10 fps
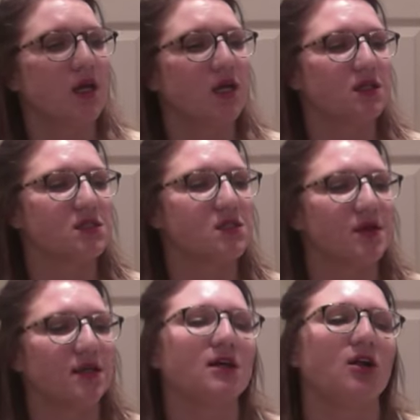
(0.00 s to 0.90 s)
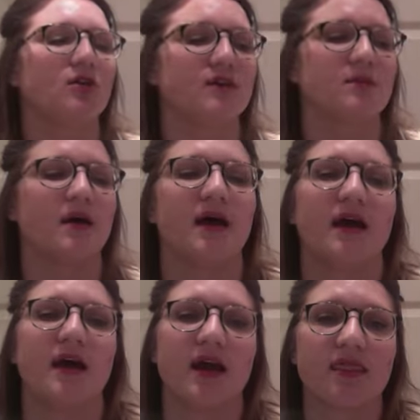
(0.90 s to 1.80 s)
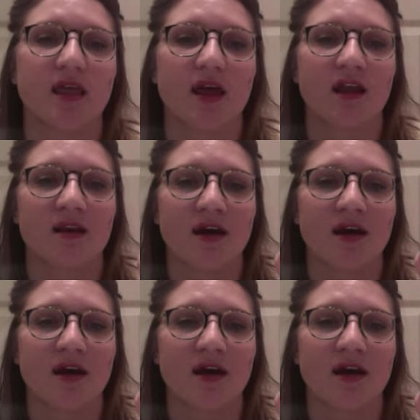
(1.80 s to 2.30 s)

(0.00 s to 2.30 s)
it spilled all over the bag, and then